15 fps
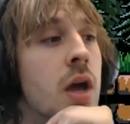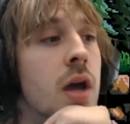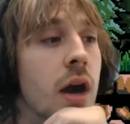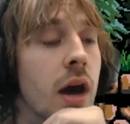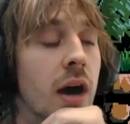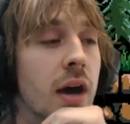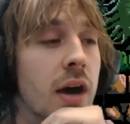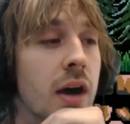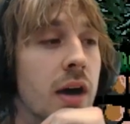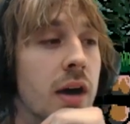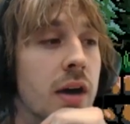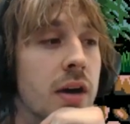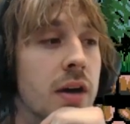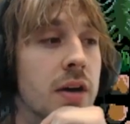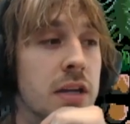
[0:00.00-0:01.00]

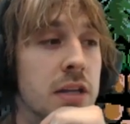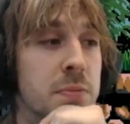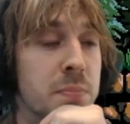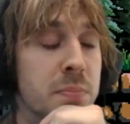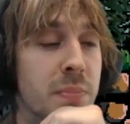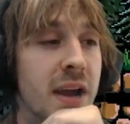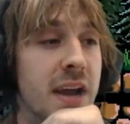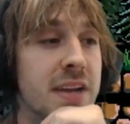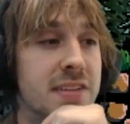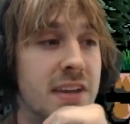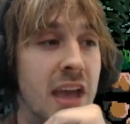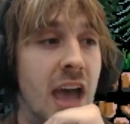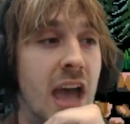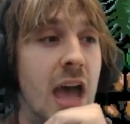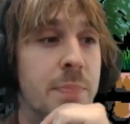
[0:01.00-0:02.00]
uh, it might
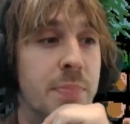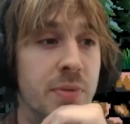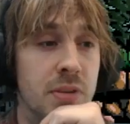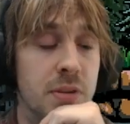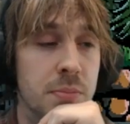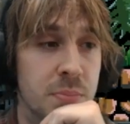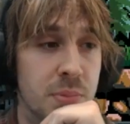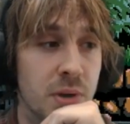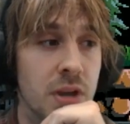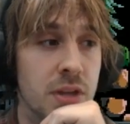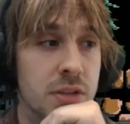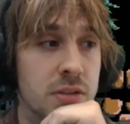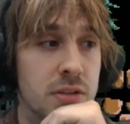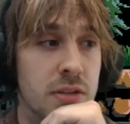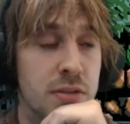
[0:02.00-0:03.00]
happen,
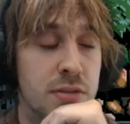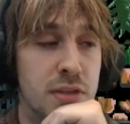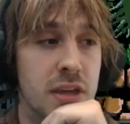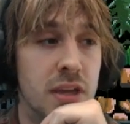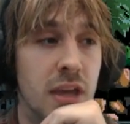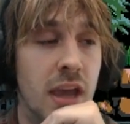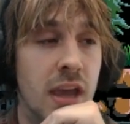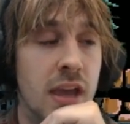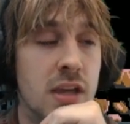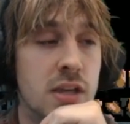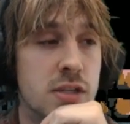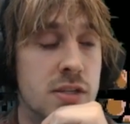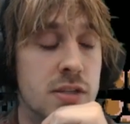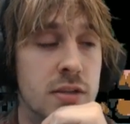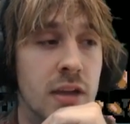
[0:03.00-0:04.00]
but the thing is,